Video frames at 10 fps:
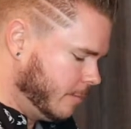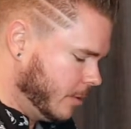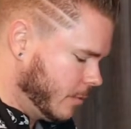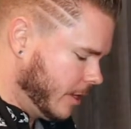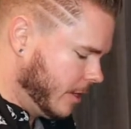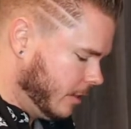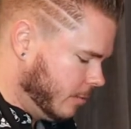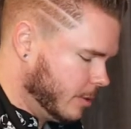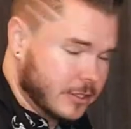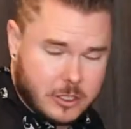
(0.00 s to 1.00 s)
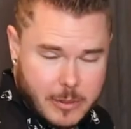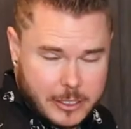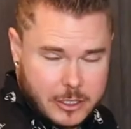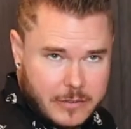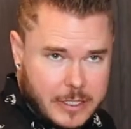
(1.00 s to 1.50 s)
but when you put too
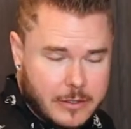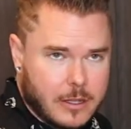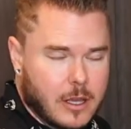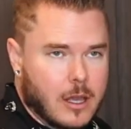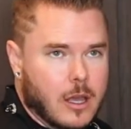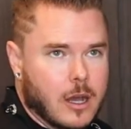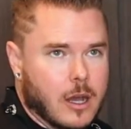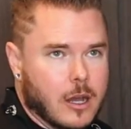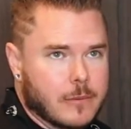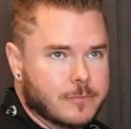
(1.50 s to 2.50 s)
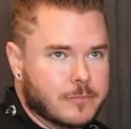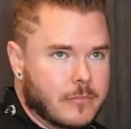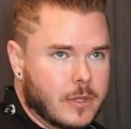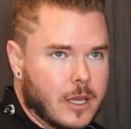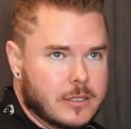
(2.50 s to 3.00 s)
much of it,
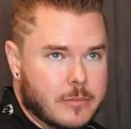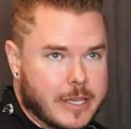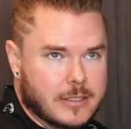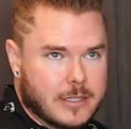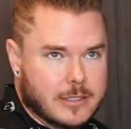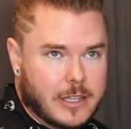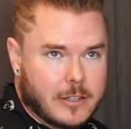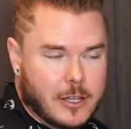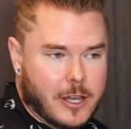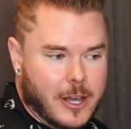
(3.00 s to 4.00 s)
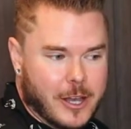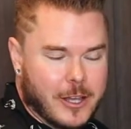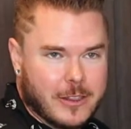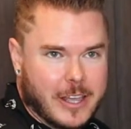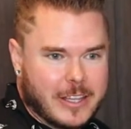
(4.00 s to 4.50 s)
to me it tastes like
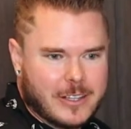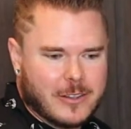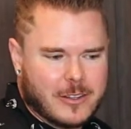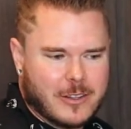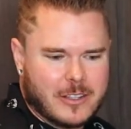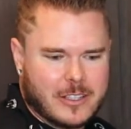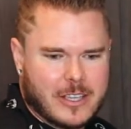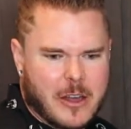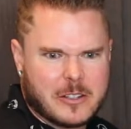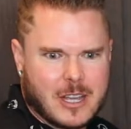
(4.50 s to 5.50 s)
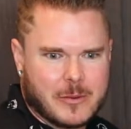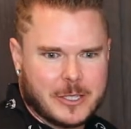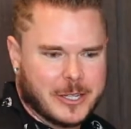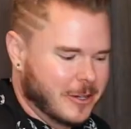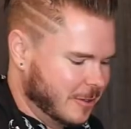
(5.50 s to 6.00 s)
countertop
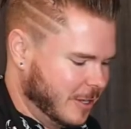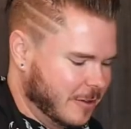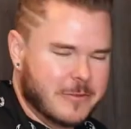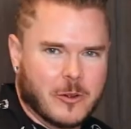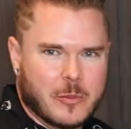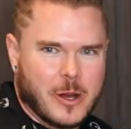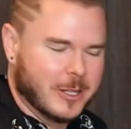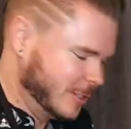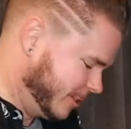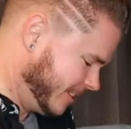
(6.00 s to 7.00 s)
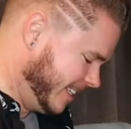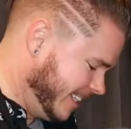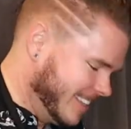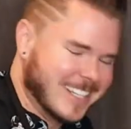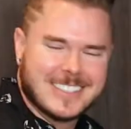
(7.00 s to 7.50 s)
cleaner or like floor polish.
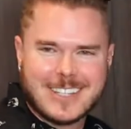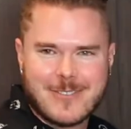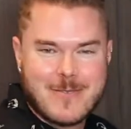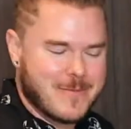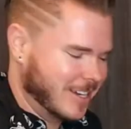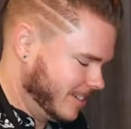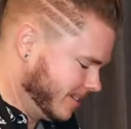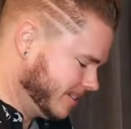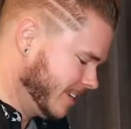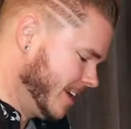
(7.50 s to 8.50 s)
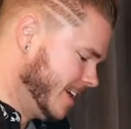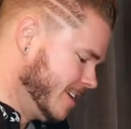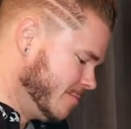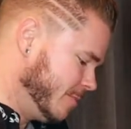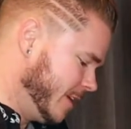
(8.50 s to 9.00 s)
That's like where my mind goes.
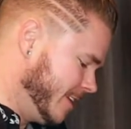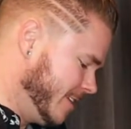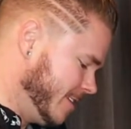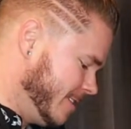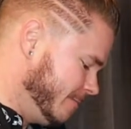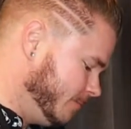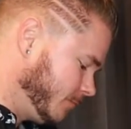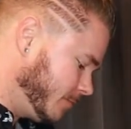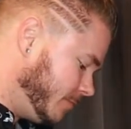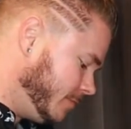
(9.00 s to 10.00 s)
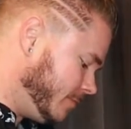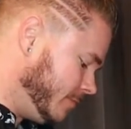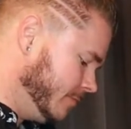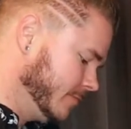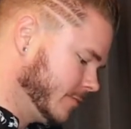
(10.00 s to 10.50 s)
But
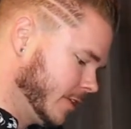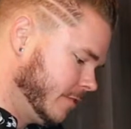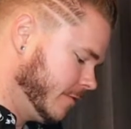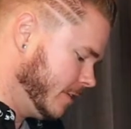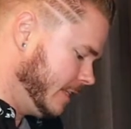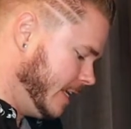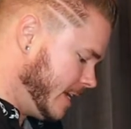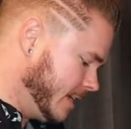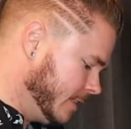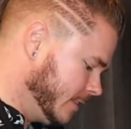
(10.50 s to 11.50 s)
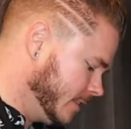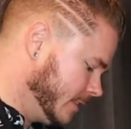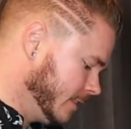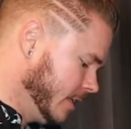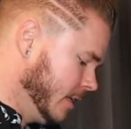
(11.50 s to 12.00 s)
for
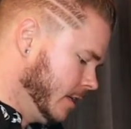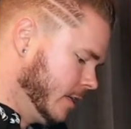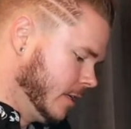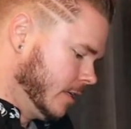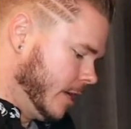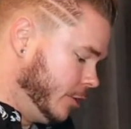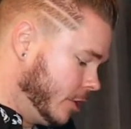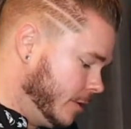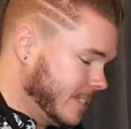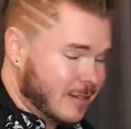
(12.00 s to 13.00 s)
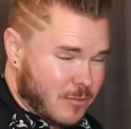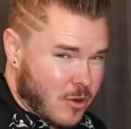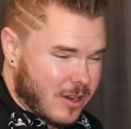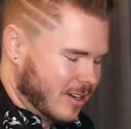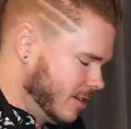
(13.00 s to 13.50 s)
this, you can always add
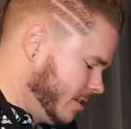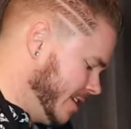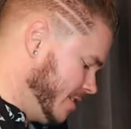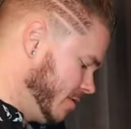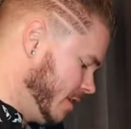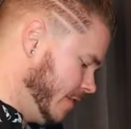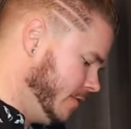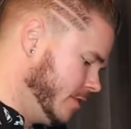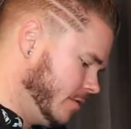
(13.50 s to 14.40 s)
more. You know, if you